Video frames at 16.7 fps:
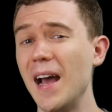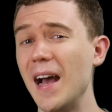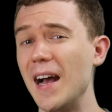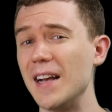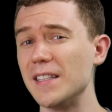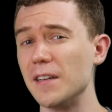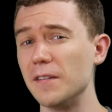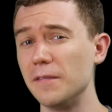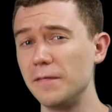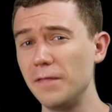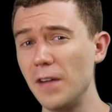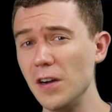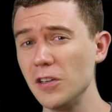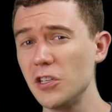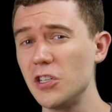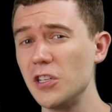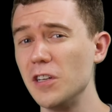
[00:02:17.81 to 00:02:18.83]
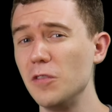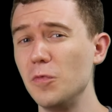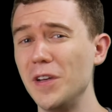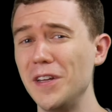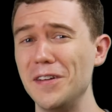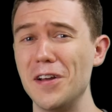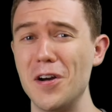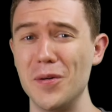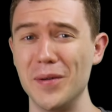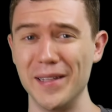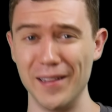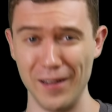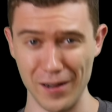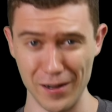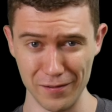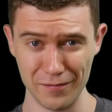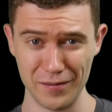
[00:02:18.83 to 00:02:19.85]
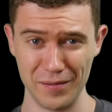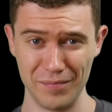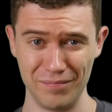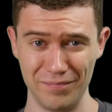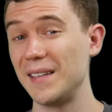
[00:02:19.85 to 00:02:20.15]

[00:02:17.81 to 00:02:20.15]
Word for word: as a function we know and love.